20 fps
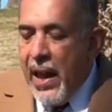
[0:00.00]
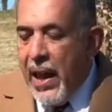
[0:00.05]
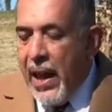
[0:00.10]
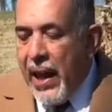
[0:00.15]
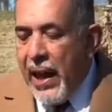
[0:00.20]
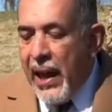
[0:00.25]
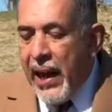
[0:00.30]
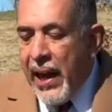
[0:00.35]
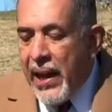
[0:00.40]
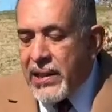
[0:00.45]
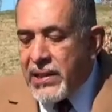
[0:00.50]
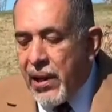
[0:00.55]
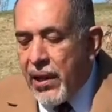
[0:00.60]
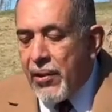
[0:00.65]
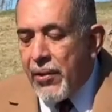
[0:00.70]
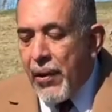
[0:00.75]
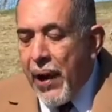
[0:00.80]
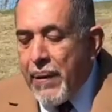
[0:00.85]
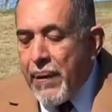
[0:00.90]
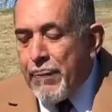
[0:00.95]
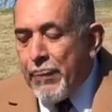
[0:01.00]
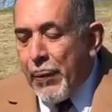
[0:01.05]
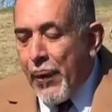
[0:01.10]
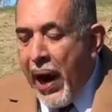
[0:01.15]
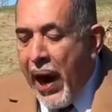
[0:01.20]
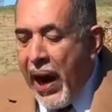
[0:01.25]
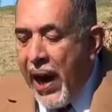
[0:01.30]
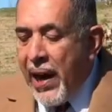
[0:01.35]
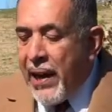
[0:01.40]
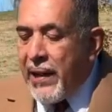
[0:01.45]
It is a great
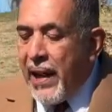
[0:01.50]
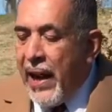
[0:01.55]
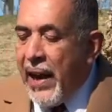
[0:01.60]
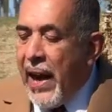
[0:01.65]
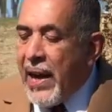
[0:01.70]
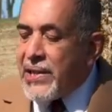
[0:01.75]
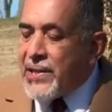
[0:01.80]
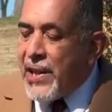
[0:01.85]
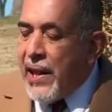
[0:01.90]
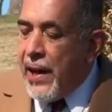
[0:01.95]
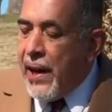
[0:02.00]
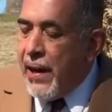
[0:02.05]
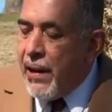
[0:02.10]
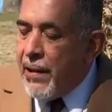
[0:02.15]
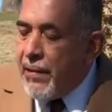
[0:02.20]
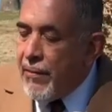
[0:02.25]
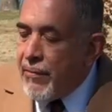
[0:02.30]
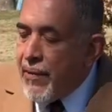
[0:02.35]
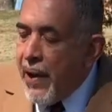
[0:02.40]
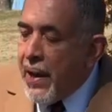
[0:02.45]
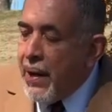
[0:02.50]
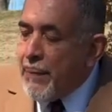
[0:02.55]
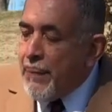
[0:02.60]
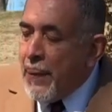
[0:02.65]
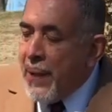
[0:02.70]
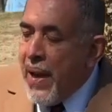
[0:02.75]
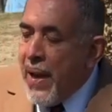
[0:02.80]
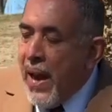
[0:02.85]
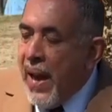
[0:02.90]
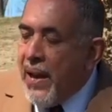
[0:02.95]
pride that I share. Reading,
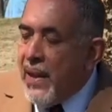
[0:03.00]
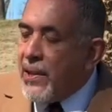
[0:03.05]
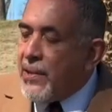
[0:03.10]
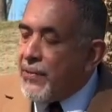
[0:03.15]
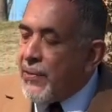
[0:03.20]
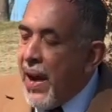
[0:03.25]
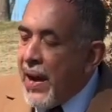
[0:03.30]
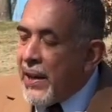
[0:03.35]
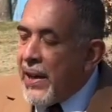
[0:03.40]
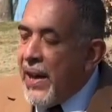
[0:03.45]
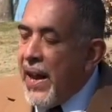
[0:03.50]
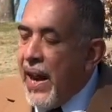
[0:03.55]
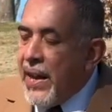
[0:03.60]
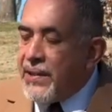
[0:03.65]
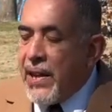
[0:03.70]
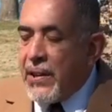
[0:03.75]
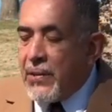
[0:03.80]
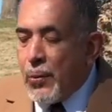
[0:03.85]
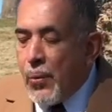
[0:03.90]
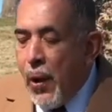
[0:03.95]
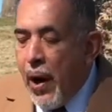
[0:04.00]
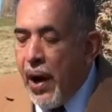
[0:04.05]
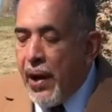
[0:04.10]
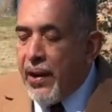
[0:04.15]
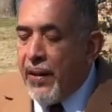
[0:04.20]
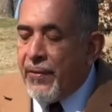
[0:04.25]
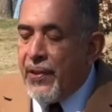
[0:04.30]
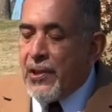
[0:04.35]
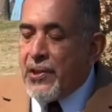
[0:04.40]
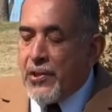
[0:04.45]
PA is recognized as one
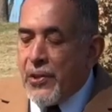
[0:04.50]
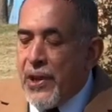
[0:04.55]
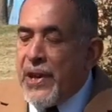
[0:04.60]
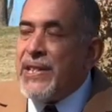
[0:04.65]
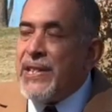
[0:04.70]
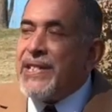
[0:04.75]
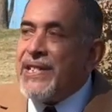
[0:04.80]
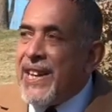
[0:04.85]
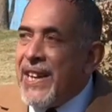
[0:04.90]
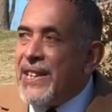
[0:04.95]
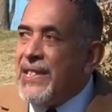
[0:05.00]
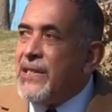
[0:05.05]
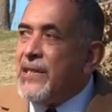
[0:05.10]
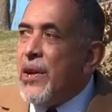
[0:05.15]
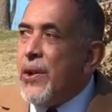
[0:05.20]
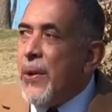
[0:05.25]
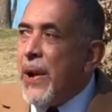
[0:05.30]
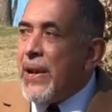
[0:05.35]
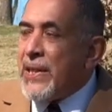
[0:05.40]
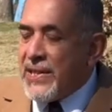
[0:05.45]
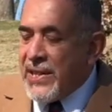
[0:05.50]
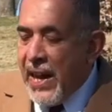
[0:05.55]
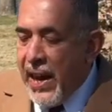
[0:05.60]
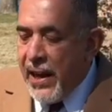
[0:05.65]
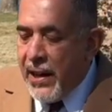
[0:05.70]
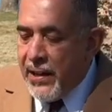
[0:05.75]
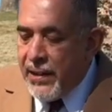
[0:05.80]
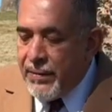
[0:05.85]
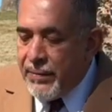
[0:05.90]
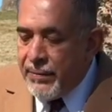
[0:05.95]
of the Tree Cities
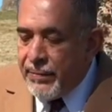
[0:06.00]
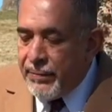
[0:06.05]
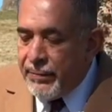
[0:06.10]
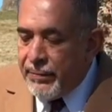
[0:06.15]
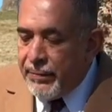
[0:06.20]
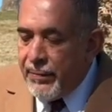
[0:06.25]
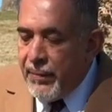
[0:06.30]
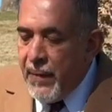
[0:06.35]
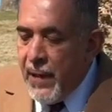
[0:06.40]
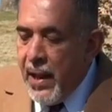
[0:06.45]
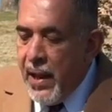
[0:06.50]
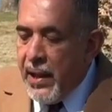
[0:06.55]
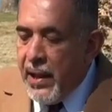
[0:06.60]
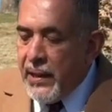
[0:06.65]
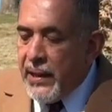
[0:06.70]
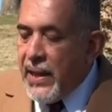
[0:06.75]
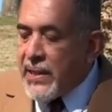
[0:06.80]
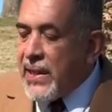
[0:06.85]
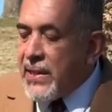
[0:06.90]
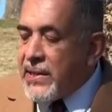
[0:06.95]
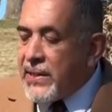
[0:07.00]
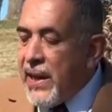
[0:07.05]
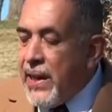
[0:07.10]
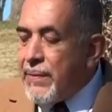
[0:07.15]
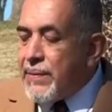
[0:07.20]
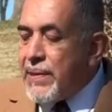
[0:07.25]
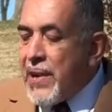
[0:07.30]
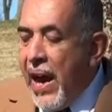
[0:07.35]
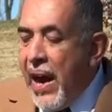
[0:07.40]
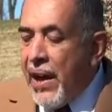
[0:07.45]
USA. This
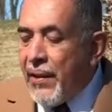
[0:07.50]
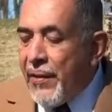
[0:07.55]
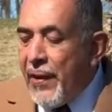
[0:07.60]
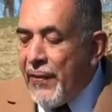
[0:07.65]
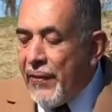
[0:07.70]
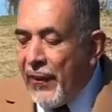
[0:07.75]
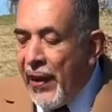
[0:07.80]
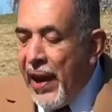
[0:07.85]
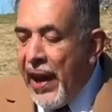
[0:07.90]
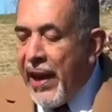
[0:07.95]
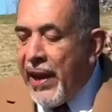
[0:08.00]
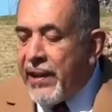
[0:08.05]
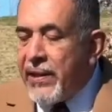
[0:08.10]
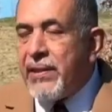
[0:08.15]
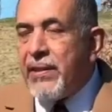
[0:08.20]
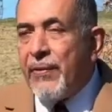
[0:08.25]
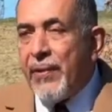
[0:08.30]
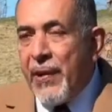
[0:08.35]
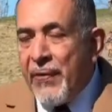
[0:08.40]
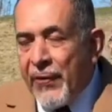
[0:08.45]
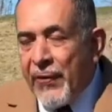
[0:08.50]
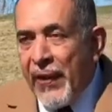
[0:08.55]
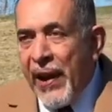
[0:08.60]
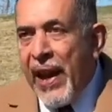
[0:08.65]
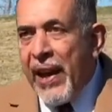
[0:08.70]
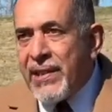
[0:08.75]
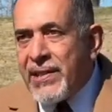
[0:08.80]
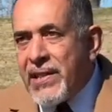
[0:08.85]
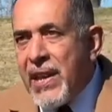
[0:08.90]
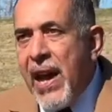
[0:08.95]
esteemed title
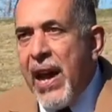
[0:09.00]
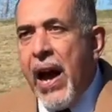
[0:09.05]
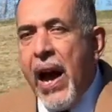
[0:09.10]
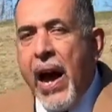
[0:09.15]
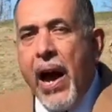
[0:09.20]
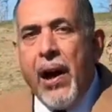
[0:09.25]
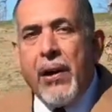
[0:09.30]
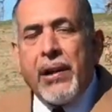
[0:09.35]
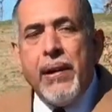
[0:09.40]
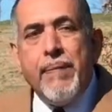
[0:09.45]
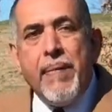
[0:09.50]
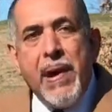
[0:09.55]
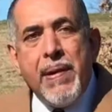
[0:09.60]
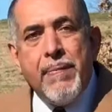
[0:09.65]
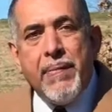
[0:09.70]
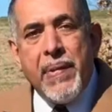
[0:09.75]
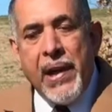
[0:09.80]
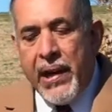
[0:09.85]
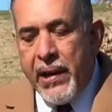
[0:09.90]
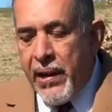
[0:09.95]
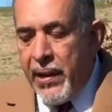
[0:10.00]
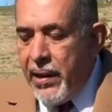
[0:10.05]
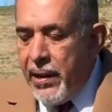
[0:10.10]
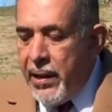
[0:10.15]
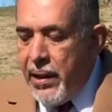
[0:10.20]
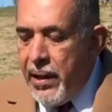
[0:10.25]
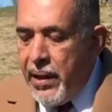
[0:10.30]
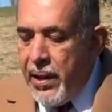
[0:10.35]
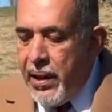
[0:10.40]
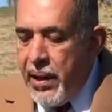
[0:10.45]
reflects our commitment
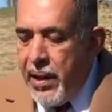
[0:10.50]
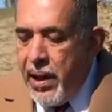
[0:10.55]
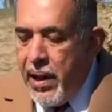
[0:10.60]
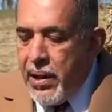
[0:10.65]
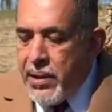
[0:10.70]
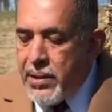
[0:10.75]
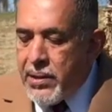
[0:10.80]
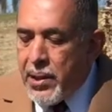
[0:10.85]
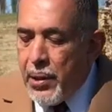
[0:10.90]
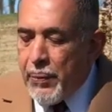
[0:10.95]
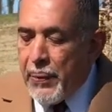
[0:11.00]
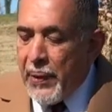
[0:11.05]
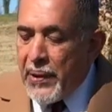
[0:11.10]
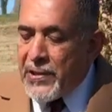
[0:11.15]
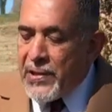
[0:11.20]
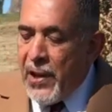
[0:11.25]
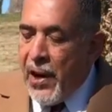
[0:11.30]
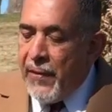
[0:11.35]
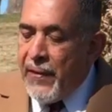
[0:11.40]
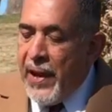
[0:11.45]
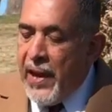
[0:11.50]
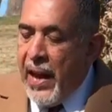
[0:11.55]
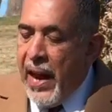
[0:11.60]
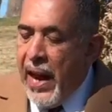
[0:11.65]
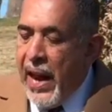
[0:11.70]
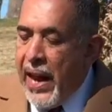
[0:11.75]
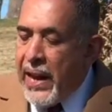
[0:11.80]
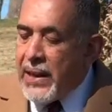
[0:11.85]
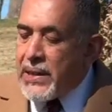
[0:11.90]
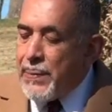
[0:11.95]
to preserving
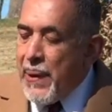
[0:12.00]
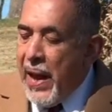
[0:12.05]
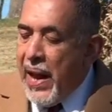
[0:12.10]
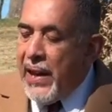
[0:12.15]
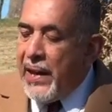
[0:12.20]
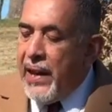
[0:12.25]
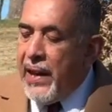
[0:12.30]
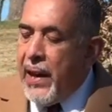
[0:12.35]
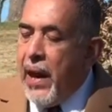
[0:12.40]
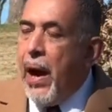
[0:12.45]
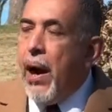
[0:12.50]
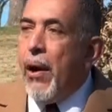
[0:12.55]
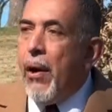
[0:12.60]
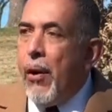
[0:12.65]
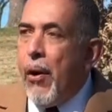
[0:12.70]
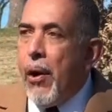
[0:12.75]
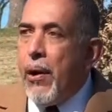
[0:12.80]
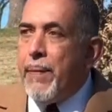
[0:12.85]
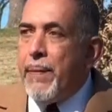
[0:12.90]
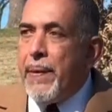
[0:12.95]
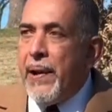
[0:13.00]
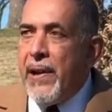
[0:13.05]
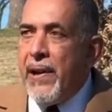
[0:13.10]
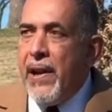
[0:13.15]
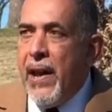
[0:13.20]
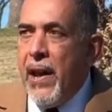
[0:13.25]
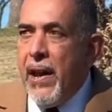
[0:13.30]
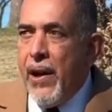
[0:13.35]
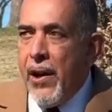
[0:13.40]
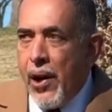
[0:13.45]
and expanding our
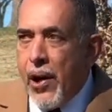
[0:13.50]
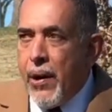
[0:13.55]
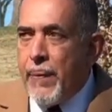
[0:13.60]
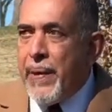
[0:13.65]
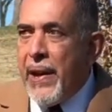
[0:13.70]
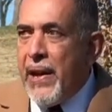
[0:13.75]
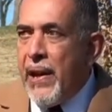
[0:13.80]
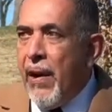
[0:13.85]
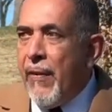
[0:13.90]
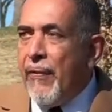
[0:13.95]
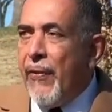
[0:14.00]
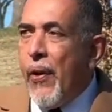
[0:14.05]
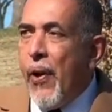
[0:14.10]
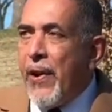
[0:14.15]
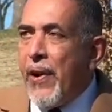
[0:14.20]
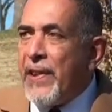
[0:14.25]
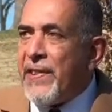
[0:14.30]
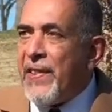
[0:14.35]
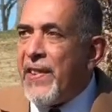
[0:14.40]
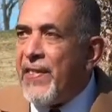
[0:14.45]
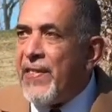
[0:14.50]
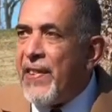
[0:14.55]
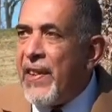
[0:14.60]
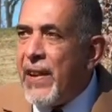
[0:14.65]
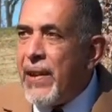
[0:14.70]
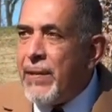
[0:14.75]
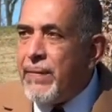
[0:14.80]
urban forests.